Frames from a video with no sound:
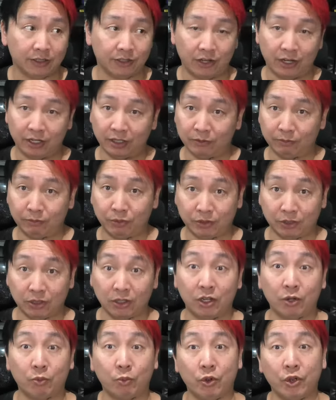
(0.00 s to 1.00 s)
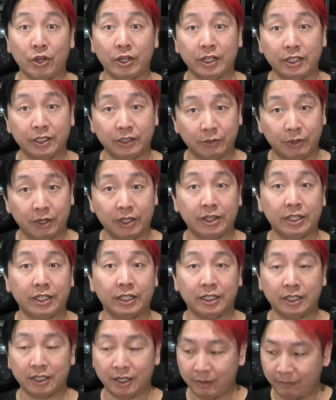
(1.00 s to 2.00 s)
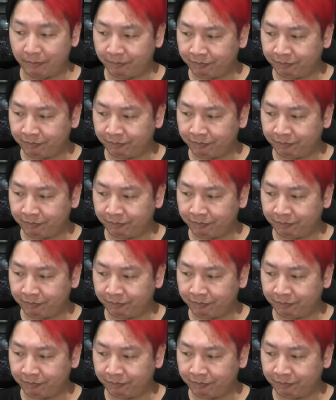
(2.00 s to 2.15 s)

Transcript: Nine puts a lot of work into, I think, um,